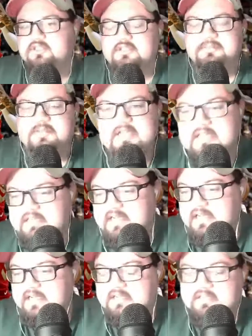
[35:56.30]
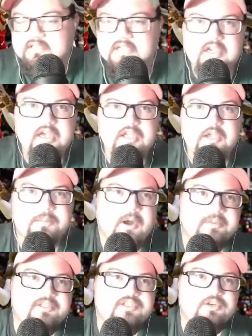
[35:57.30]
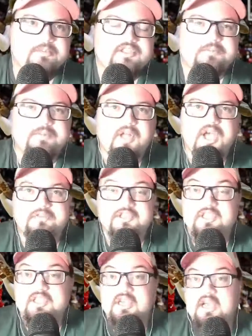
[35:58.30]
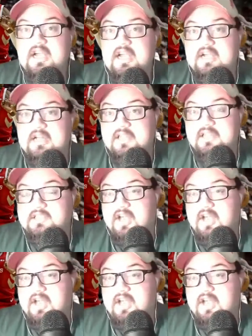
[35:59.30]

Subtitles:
going to be anything because you probably still missed the playoffs. Because let's